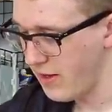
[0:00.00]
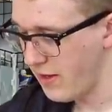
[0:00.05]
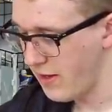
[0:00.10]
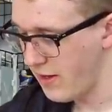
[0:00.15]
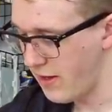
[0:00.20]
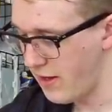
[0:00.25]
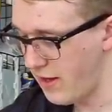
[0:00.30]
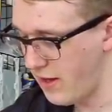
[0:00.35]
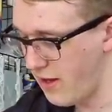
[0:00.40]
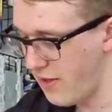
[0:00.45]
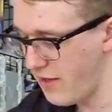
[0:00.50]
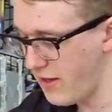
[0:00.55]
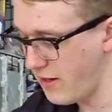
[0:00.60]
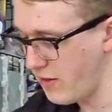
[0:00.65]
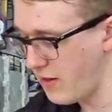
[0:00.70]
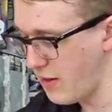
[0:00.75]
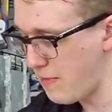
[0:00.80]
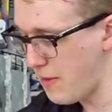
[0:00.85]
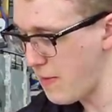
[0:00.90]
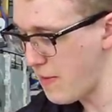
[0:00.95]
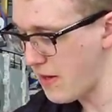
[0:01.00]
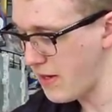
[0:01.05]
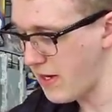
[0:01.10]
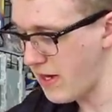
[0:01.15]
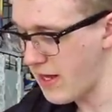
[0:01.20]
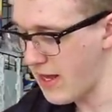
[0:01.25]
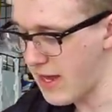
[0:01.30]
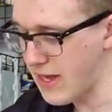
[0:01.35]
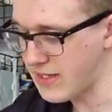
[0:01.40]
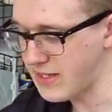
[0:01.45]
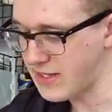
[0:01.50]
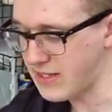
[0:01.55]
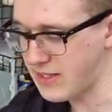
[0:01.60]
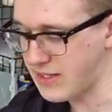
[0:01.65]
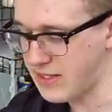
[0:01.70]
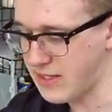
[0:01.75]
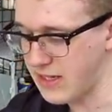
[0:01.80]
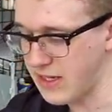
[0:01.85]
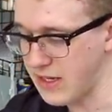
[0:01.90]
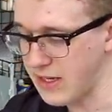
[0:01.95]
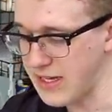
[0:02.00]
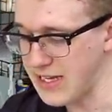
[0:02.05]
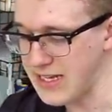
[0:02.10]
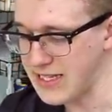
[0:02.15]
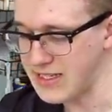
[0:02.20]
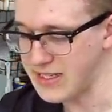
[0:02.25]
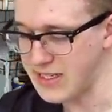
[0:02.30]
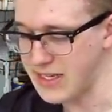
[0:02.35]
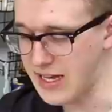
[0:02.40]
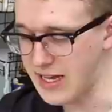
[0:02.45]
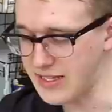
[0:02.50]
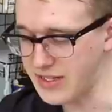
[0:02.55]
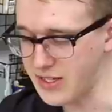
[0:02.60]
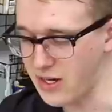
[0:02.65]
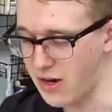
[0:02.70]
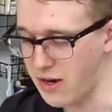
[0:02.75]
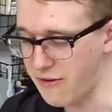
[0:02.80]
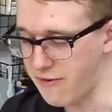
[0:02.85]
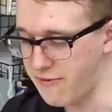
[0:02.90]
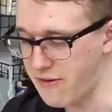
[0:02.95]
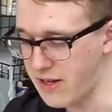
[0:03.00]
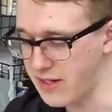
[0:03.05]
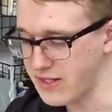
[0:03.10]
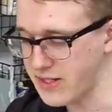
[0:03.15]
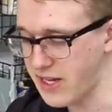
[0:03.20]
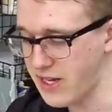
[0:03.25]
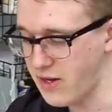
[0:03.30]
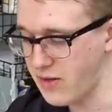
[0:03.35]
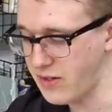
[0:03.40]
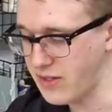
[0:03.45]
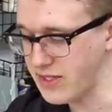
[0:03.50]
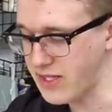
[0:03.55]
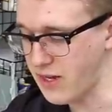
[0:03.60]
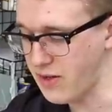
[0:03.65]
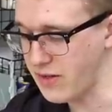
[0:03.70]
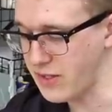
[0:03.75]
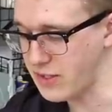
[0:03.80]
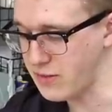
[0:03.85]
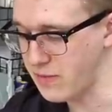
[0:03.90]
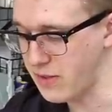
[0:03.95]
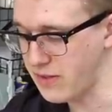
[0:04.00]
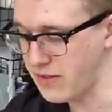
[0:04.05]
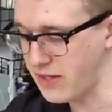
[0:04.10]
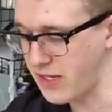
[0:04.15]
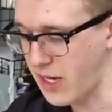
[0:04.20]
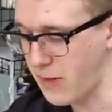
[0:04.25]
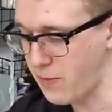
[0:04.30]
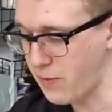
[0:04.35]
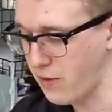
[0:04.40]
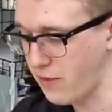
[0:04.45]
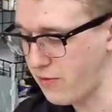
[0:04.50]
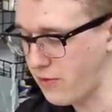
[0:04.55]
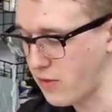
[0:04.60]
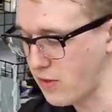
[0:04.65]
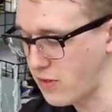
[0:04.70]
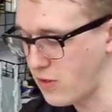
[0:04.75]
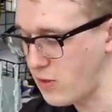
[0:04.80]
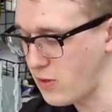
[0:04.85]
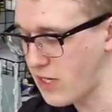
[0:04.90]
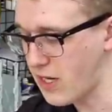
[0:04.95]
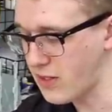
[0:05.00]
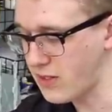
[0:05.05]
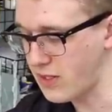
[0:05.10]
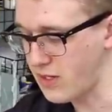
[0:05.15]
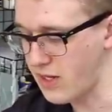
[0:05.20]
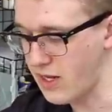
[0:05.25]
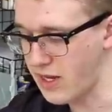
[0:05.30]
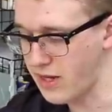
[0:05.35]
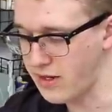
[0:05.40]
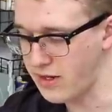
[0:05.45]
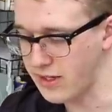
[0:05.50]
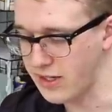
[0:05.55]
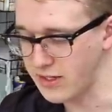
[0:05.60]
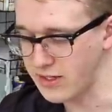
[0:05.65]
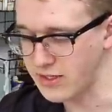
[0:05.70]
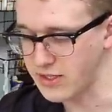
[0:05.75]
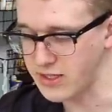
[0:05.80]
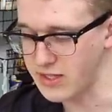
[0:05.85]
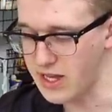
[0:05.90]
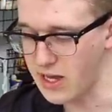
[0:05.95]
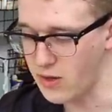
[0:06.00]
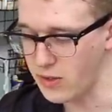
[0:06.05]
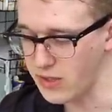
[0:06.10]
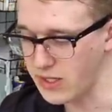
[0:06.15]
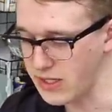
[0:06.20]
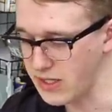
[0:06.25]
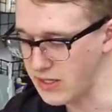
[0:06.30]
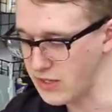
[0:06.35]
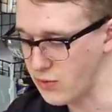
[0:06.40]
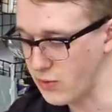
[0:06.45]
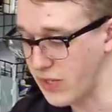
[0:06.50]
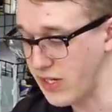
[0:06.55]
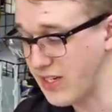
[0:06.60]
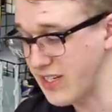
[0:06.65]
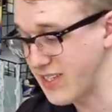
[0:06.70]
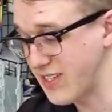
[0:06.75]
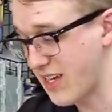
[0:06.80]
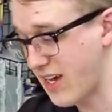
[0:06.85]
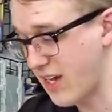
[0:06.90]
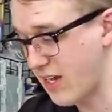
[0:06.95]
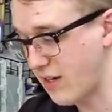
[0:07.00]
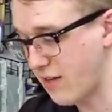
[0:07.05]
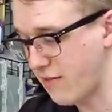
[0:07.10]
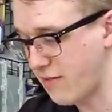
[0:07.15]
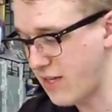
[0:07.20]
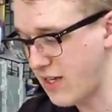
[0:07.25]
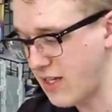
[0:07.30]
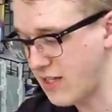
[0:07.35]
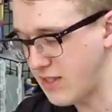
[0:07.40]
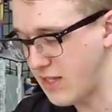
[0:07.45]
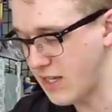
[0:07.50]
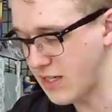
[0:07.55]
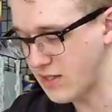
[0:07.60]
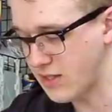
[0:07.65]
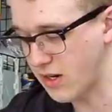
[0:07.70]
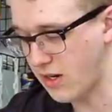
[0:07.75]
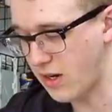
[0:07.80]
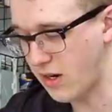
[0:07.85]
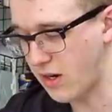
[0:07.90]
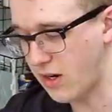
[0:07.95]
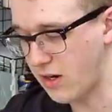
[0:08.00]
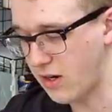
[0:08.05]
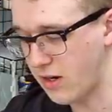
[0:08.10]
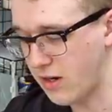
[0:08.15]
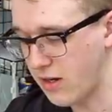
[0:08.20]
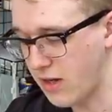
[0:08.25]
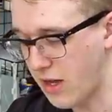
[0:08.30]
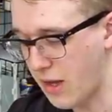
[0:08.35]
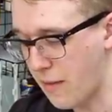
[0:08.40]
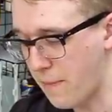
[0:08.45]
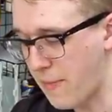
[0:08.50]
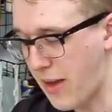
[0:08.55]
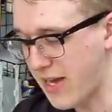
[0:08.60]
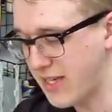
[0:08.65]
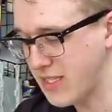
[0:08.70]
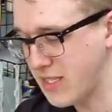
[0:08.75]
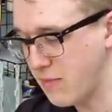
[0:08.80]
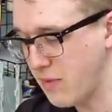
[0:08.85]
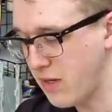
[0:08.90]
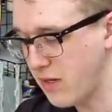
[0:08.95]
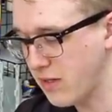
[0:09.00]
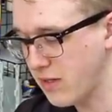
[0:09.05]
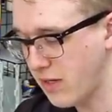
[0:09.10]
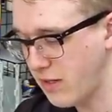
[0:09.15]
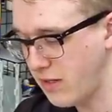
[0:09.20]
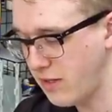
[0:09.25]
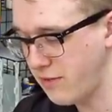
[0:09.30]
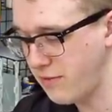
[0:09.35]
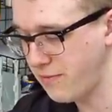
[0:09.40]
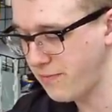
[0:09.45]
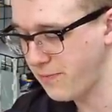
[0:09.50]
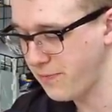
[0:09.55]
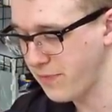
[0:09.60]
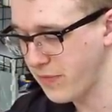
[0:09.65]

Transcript: Uh, then the P-Bandai S, uh, Easy S R Foxhound is out this month in April for two thousand yen. Again, just Naoki's redesign of the Easy S R uh, Maxima, kind of.